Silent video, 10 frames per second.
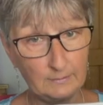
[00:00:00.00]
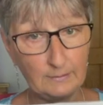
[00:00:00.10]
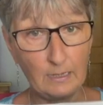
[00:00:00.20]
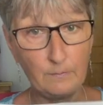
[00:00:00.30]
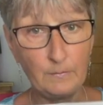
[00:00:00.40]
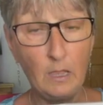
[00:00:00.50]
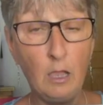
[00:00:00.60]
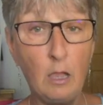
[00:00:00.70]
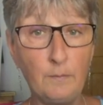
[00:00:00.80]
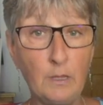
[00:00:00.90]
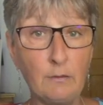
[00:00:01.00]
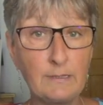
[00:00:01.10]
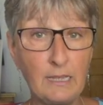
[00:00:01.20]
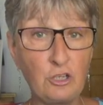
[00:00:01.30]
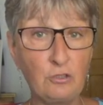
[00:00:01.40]
that a
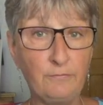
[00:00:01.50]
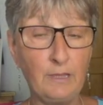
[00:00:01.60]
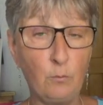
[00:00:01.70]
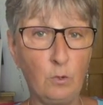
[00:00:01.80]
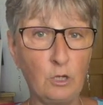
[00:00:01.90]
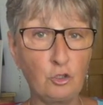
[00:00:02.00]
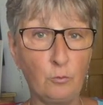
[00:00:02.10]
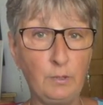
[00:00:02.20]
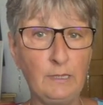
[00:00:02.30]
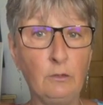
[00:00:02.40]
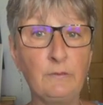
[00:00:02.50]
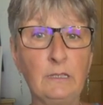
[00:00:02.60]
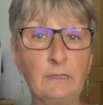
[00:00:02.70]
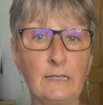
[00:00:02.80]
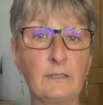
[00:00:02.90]
section of that workshop in here, obviously,
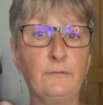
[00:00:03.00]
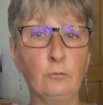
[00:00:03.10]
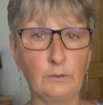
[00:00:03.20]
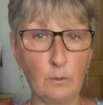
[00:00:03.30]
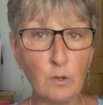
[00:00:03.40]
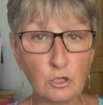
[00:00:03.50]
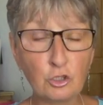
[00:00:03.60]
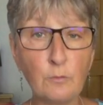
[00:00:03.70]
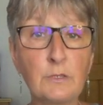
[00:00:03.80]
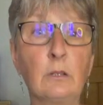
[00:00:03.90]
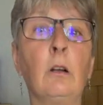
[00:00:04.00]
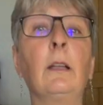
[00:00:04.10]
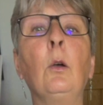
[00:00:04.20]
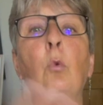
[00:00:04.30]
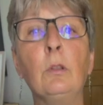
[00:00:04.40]
because that's a full day workshop, so I can't
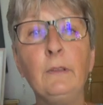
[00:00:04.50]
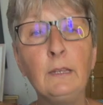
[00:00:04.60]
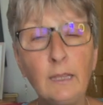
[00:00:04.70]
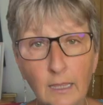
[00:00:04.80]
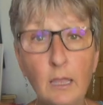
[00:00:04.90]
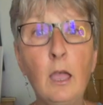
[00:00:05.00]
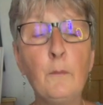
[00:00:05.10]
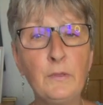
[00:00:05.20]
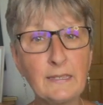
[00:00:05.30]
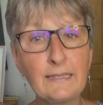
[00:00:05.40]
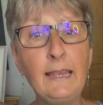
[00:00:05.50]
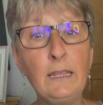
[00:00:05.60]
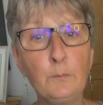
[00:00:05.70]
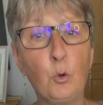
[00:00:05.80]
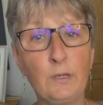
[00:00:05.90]
get all of it in here, but the
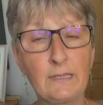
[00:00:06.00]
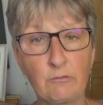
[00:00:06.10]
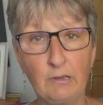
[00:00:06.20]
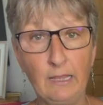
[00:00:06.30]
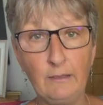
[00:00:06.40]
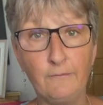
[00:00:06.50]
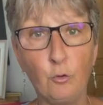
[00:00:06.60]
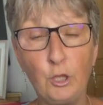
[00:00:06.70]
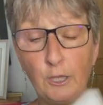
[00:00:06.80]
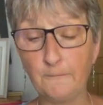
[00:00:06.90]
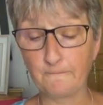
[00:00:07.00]
salient points are in here for you.